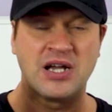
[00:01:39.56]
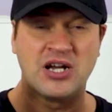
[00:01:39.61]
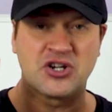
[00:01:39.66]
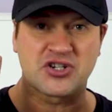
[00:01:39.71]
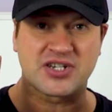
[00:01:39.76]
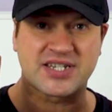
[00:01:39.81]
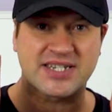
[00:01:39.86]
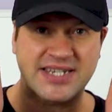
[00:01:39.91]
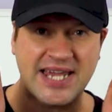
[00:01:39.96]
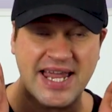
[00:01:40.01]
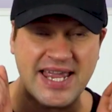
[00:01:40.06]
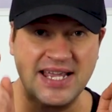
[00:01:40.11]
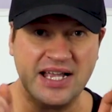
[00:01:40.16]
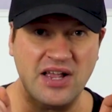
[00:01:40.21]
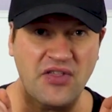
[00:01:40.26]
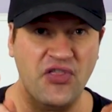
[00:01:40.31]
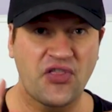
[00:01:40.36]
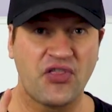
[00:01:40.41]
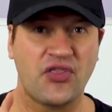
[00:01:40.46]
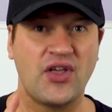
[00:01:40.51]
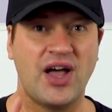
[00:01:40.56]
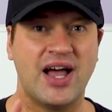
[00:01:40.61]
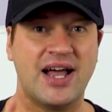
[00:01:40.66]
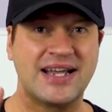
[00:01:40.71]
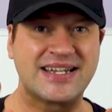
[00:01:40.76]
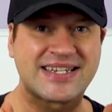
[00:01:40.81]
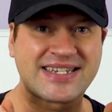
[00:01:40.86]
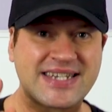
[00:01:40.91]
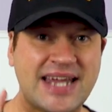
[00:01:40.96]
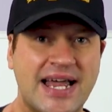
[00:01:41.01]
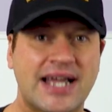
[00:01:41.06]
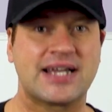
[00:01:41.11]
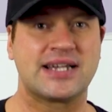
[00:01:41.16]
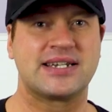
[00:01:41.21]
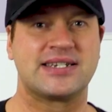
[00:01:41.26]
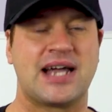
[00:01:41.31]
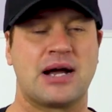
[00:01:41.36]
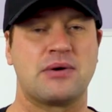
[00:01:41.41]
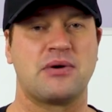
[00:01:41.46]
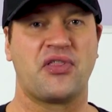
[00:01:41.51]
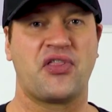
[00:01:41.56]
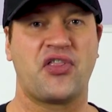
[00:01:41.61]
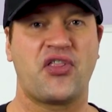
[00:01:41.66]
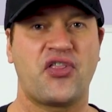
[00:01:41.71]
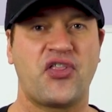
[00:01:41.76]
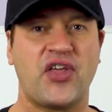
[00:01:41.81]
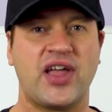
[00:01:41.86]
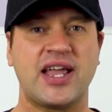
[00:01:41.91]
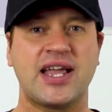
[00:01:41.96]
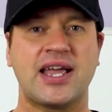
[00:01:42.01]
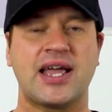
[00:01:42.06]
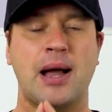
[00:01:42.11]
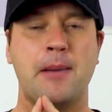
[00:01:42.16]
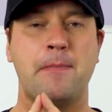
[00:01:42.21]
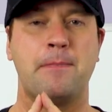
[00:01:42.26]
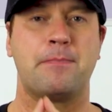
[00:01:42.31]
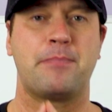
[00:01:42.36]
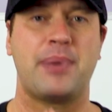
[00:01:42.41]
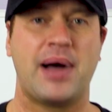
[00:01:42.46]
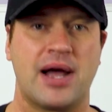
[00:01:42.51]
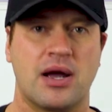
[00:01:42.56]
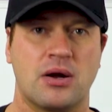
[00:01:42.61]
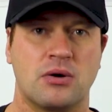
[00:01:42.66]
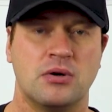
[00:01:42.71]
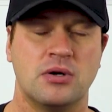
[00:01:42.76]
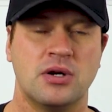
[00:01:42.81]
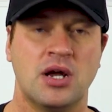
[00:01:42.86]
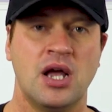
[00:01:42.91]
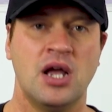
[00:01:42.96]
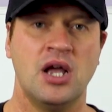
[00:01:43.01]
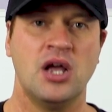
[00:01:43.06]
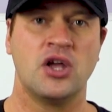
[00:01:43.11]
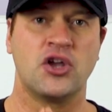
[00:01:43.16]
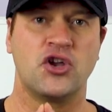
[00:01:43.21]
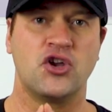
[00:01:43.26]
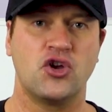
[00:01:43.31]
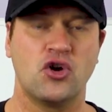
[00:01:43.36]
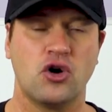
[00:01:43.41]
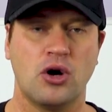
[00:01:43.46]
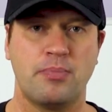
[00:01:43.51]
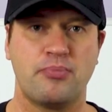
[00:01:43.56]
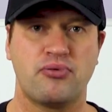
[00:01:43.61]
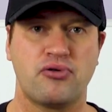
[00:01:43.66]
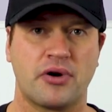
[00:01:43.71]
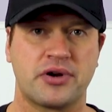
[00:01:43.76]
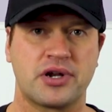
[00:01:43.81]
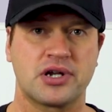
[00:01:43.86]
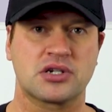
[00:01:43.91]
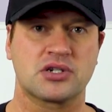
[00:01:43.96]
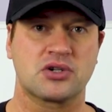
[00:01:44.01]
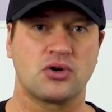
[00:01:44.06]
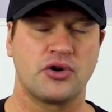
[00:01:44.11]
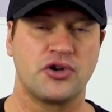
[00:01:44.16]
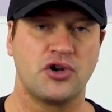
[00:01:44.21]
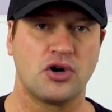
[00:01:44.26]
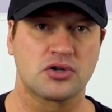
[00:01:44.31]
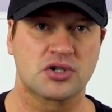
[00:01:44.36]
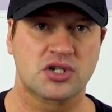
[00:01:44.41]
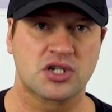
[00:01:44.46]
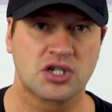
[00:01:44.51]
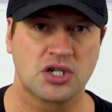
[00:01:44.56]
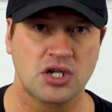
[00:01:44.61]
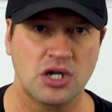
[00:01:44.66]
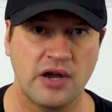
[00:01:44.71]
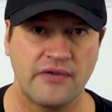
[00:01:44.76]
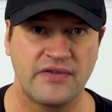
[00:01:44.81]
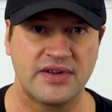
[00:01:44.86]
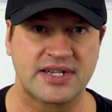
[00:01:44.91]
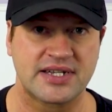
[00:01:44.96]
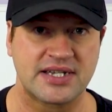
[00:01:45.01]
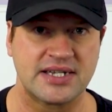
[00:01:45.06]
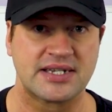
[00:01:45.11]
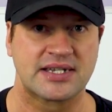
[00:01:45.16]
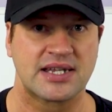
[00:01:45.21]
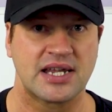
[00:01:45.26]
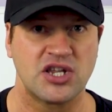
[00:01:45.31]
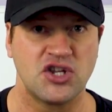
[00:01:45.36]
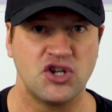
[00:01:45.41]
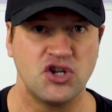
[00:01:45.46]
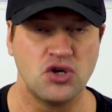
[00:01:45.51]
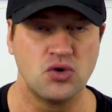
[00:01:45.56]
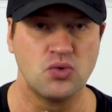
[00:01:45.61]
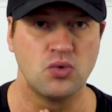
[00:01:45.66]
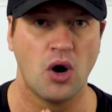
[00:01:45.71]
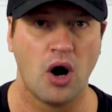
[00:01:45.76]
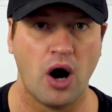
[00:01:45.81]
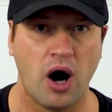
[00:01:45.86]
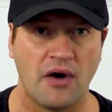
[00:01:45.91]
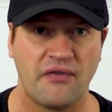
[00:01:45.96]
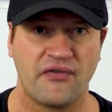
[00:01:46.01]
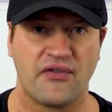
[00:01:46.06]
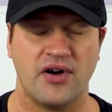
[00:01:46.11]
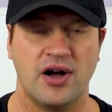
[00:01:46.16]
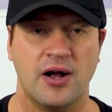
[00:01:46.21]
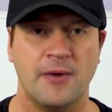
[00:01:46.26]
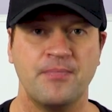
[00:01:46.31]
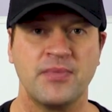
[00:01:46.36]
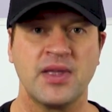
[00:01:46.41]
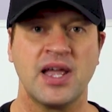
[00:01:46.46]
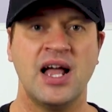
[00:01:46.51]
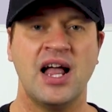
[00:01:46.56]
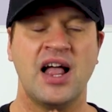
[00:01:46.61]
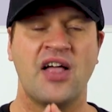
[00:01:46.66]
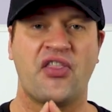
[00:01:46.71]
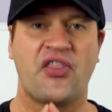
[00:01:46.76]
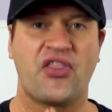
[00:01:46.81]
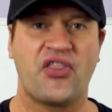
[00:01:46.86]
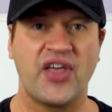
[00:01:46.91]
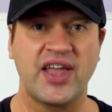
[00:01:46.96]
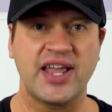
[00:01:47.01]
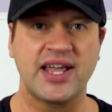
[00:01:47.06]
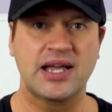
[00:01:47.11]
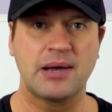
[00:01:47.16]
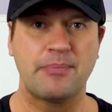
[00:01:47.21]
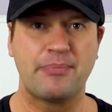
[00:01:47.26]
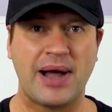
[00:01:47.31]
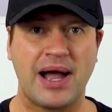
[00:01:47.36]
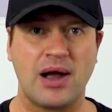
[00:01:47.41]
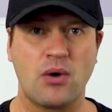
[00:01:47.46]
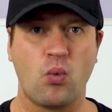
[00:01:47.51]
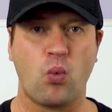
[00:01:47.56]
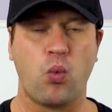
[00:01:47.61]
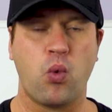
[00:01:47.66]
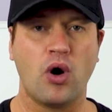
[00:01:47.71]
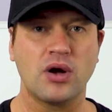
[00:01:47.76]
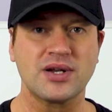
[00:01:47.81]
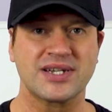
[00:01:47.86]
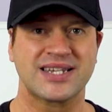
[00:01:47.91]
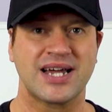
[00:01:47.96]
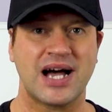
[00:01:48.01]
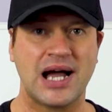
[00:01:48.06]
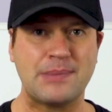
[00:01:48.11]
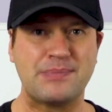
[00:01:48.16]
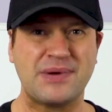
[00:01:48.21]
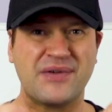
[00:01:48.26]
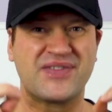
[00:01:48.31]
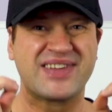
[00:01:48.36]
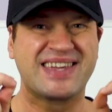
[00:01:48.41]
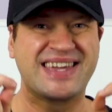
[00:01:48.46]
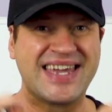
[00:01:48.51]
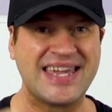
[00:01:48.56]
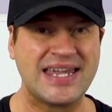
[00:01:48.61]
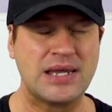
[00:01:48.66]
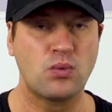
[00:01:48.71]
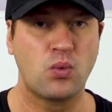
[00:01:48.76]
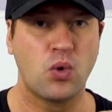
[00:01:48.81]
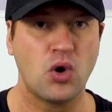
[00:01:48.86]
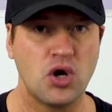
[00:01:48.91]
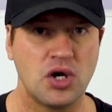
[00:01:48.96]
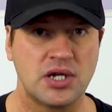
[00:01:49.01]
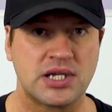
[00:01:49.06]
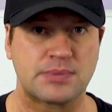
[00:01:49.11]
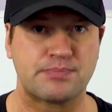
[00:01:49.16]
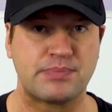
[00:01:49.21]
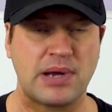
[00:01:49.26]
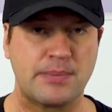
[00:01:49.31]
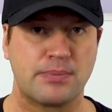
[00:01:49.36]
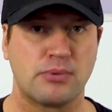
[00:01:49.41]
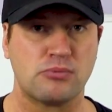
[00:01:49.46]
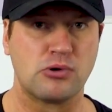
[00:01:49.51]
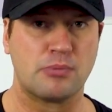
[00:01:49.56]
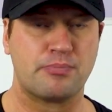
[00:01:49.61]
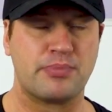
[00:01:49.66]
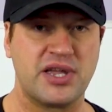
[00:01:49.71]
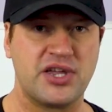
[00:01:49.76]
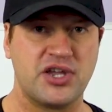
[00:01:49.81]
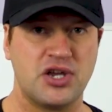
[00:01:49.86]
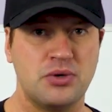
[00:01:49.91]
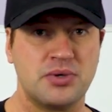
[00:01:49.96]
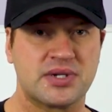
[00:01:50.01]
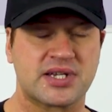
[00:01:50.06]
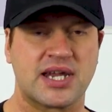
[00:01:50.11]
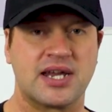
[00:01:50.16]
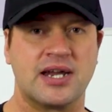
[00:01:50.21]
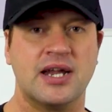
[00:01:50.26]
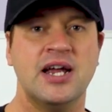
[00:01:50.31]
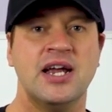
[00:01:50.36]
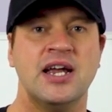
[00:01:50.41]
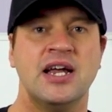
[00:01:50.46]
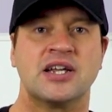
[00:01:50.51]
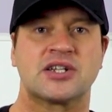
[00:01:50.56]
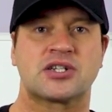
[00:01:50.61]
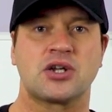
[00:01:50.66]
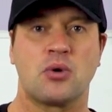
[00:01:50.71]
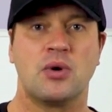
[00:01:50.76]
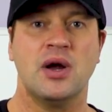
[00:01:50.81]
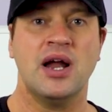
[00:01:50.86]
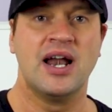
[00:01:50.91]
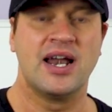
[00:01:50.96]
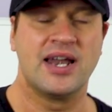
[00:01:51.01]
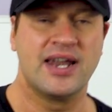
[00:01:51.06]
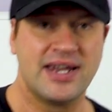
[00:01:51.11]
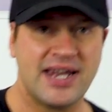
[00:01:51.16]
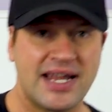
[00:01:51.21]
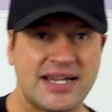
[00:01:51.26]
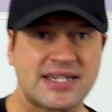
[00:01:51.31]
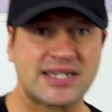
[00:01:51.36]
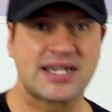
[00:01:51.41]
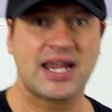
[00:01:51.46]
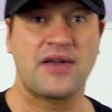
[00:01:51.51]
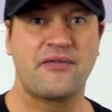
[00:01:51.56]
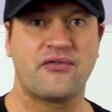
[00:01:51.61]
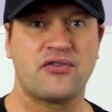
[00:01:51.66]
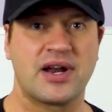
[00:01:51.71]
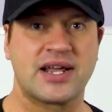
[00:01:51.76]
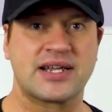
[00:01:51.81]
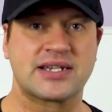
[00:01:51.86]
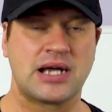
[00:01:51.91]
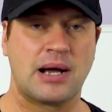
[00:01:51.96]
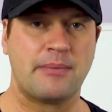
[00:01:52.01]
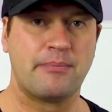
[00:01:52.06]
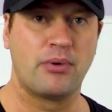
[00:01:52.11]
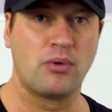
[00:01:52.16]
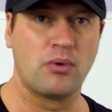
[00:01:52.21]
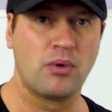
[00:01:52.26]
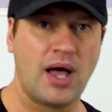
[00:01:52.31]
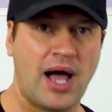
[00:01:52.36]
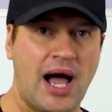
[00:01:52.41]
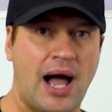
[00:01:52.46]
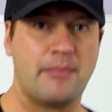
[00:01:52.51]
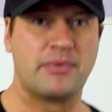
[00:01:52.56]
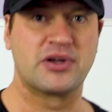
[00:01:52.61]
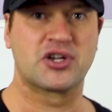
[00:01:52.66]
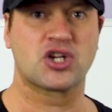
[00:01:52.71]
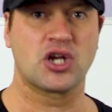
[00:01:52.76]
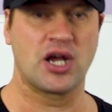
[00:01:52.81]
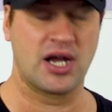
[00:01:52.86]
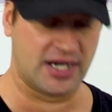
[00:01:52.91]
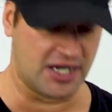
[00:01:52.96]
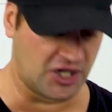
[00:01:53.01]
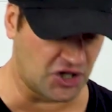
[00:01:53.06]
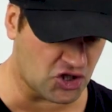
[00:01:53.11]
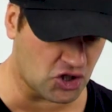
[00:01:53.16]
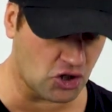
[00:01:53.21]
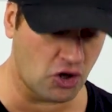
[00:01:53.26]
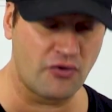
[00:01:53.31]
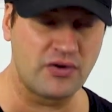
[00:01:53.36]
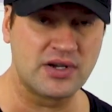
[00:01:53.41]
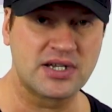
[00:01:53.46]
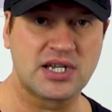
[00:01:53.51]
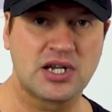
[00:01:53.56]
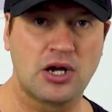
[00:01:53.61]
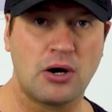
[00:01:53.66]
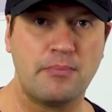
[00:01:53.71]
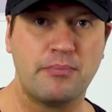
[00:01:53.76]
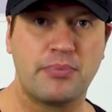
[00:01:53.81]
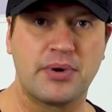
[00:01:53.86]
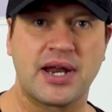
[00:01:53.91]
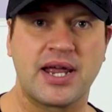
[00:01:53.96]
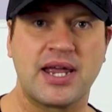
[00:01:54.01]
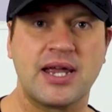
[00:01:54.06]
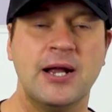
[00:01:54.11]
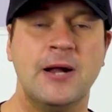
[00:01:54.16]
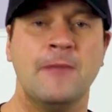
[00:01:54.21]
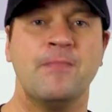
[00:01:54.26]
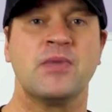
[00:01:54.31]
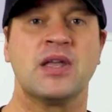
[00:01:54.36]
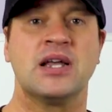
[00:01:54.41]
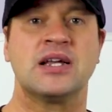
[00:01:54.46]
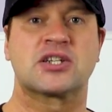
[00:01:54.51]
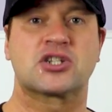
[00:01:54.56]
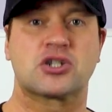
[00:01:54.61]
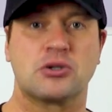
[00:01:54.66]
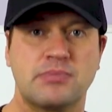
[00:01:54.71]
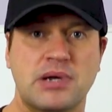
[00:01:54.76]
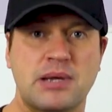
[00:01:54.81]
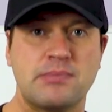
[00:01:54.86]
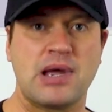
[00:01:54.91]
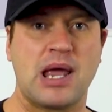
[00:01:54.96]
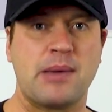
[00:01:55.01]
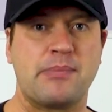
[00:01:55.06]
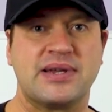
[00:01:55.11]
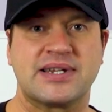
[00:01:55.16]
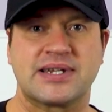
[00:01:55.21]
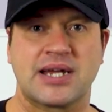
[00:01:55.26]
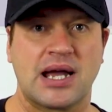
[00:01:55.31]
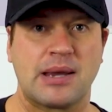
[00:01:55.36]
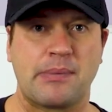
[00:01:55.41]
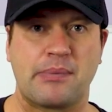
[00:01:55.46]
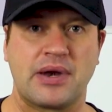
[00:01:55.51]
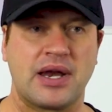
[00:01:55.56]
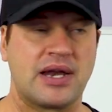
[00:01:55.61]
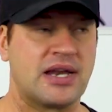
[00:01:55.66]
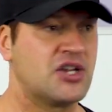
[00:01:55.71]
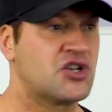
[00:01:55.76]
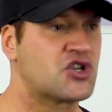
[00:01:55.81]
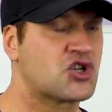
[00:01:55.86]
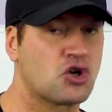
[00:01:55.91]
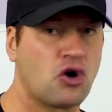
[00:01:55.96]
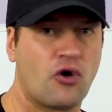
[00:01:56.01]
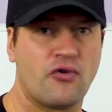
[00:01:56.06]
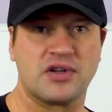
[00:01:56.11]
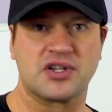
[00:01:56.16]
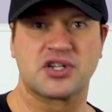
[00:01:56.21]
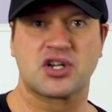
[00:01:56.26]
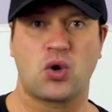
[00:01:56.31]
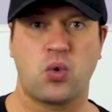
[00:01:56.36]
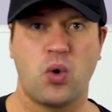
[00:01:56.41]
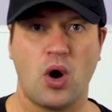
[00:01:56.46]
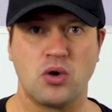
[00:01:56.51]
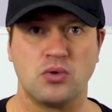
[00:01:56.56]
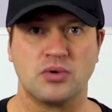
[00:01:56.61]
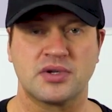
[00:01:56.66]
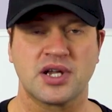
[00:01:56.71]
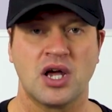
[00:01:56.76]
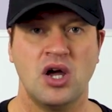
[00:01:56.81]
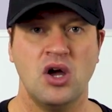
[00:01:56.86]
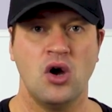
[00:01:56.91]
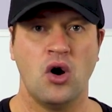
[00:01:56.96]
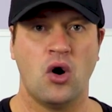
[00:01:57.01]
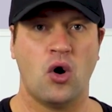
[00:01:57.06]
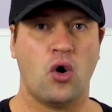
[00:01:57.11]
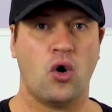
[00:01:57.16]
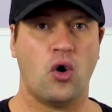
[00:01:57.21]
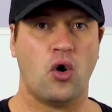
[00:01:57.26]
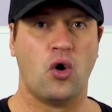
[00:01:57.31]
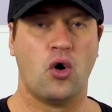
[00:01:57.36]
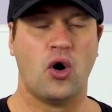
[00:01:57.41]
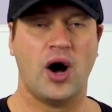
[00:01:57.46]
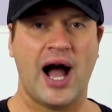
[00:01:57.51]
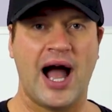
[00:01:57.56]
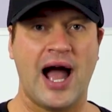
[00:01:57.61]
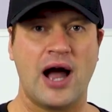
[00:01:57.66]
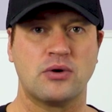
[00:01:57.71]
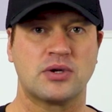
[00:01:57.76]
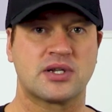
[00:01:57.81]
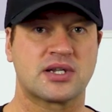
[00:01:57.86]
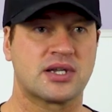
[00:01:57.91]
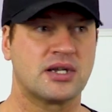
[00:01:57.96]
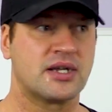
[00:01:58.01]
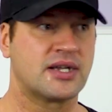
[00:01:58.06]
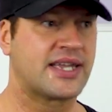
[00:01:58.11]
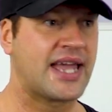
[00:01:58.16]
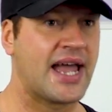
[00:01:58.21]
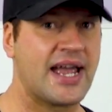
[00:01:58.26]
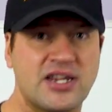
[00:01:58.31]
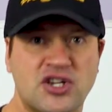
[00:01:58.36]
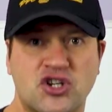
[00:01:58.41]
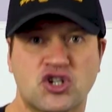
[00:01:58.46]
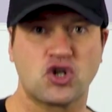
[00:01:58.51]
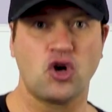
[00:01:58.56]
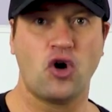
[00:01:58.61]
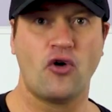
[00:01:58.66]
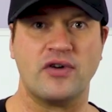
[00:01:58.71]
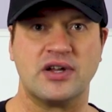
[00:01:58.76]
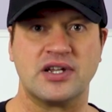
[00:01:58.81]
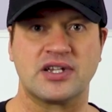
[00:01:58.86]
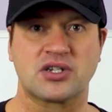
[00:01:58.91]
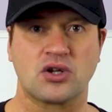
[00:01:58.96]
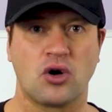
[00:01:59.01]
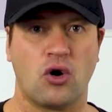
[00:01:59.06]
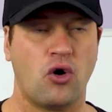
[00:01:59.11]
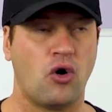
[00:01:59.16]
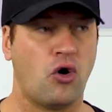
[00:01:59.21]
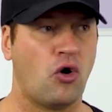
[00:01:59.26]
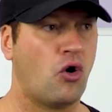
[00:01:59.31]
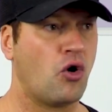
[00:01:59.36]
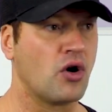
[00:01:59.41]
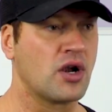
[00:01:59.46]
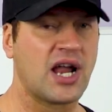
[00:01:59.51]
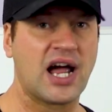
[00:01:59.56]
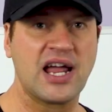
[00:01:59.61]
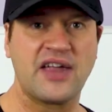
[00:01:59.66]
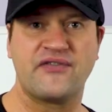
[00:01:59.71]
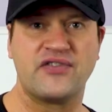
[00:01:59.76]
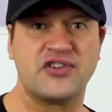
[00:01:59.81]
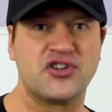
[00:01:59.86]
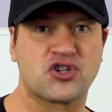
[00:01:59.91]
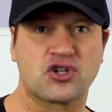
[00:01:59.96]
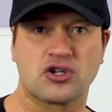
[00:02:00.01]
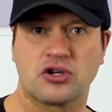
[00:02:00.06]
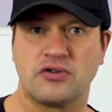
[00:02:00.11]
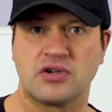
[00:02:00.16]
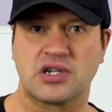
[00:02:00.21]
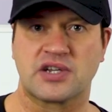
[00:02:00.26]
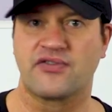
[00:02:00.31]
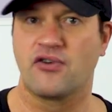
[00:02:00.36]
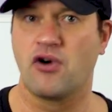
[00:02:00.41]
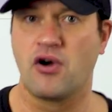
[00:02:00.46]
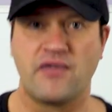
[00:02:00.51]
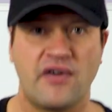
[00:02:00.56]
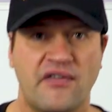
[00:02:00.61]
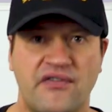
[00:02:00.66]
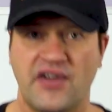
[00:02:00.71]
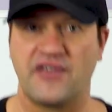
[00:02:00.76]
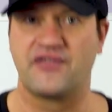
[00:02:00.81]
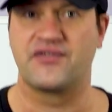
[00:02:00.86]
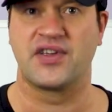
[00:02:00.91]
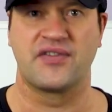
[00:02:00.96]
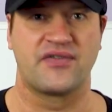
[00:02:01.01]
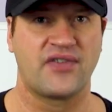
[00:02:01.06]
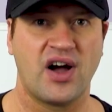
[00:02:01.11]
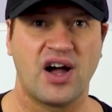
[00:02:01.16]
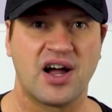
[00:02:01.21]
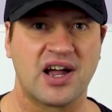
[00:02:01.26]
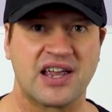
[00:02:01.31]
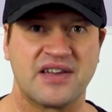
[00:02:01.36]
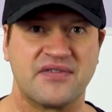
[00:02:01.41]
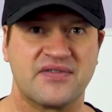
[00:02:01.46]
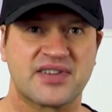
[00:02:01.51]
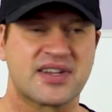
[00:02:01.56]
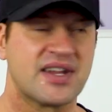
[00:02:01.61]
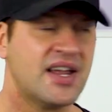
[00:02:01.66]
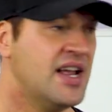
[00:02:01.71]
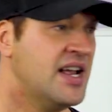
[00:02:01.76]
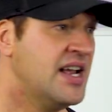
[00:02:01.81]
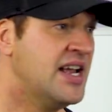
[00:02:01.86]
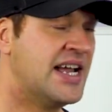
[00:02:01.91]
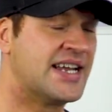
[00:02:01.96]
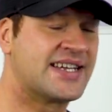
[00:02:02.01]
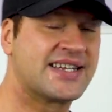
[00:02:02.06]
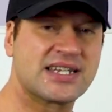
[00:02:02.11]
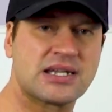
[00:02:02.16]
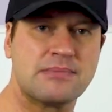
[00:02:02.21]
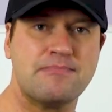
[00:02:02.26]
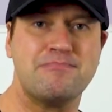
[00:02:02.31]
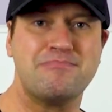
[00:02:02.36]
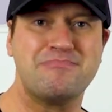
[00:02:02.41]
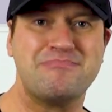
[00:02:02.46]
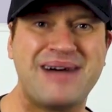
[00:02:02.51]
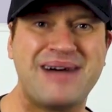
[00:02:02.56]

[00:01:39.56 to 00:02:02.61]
just take a second now and think about your product or your services that you offer. Think about what type of keywords people would be using. So let's say, for an example, I'm an insurance company. Somebody may be typing an insurance quote, or how to get insurance, or life insurance for over 55s. It doesn't